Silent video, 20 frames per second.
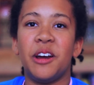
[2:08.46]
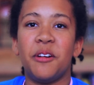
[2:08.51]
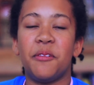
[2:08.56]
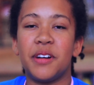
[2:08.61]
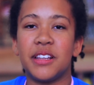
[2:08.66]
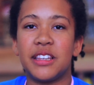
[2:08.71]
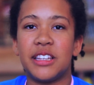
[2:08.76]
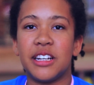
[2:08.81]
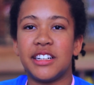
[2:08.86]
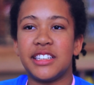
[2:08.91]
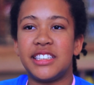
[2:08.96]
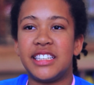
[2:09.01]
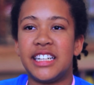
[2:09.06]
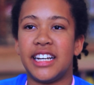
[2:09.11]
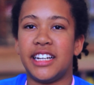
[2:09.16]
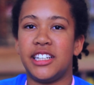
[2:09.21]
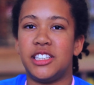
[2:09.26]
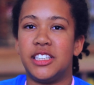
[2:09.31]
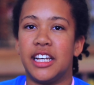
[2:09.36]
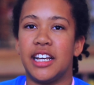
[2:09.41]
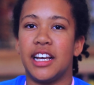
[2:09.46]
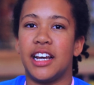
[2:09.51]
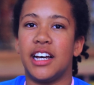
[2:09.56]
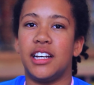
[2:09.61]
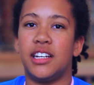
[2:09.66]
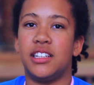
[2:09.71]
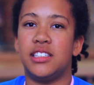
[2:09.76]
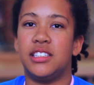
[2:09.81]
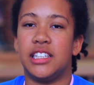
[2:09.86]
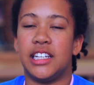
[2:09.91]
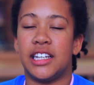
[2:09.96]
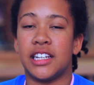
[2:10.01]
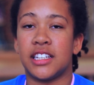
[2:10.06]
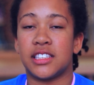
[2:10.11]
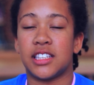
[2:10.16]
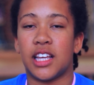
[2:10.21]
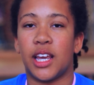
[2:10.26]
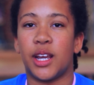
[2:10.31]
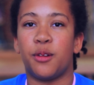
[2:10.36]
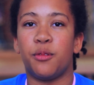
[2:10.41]
What they're teaching us
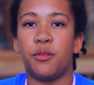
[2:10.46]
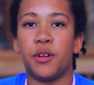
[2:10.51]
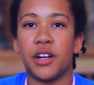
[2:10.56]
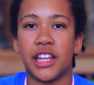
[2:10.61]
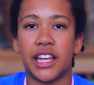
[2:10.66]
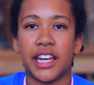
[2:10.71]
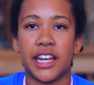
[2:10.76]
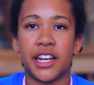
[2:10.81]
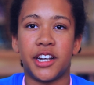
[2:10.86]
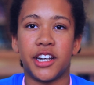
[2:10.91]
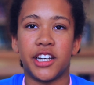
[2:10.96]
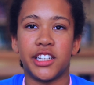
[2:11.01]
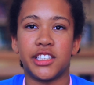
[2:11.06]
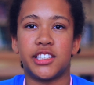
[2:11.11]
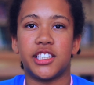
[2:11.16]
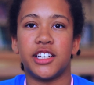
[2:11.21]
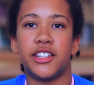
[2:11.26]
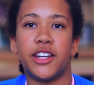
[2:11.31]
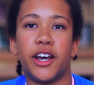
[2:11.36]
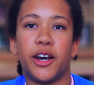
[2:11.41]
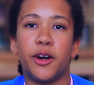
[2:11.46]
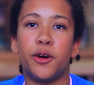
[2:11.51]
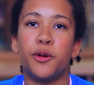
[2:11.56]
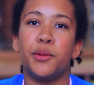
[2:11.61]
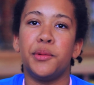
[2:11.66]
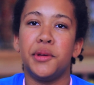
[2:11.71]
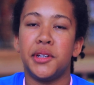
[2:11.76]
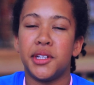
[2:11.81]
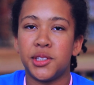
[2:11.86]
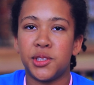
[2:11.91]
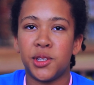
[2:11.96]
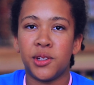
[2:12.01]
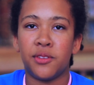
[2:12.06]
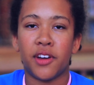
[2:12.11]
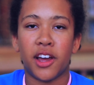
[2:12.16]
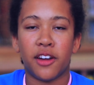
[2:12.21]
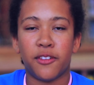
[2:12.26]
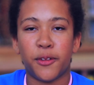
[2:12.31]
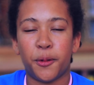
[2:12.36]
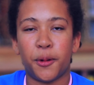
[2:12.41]
is like really good to know. So if
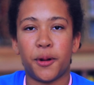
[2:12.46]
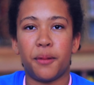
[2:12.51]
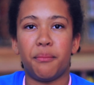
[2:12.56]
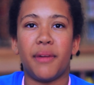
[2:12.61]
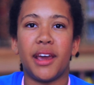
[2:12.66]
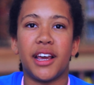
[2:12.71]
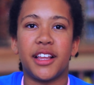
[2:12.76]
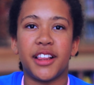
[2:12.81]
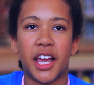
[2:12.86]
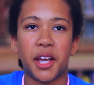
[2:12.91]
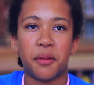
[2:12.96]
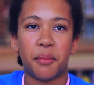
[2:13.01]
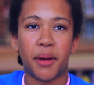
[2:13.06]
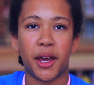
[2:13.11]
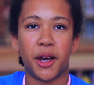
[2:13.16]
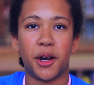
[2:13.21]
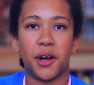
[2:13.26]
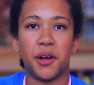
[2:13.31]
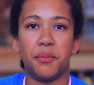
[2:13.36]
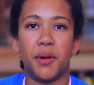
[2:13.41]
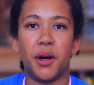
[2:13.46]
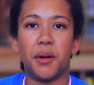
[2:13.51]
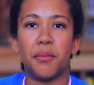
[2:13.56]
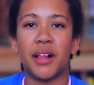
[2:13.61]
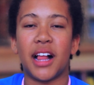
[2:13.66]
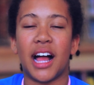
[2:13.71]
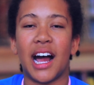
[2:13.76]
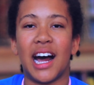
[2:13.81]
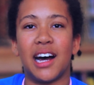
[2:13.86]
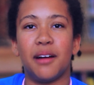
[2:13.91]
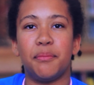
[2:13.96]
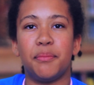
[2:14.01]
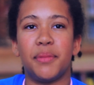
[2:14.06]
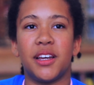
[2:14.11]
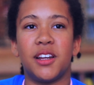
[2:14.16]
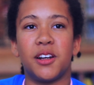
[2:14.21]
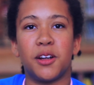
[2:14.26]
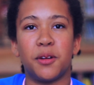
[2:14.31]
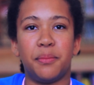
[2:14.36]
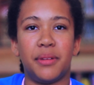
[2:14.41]
I ever want to make like my own mobile app,
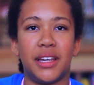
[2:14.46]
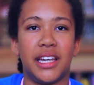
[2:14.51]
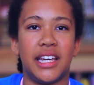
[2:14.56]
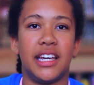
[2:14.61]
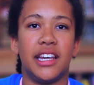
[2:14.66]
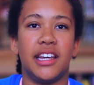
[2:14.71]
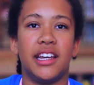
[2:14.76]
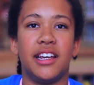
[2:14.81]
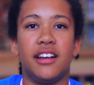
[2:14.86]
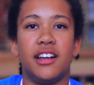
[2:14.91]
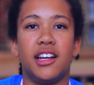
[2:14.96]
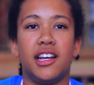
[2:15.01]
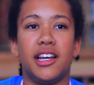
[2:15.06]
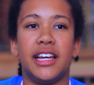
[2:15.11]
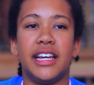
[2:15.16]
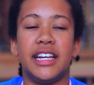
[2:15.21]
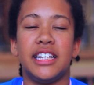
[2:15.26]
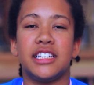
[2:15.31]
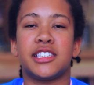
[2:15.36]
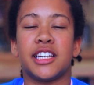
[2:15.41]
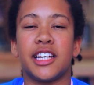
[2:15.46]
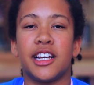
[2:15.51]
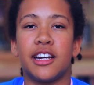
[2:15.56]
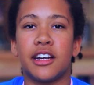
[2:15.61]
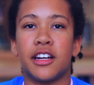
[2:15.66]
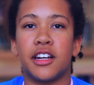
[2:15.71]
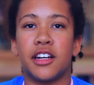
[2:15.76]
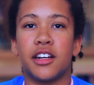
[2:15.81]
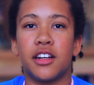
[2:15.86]
it'll be easier.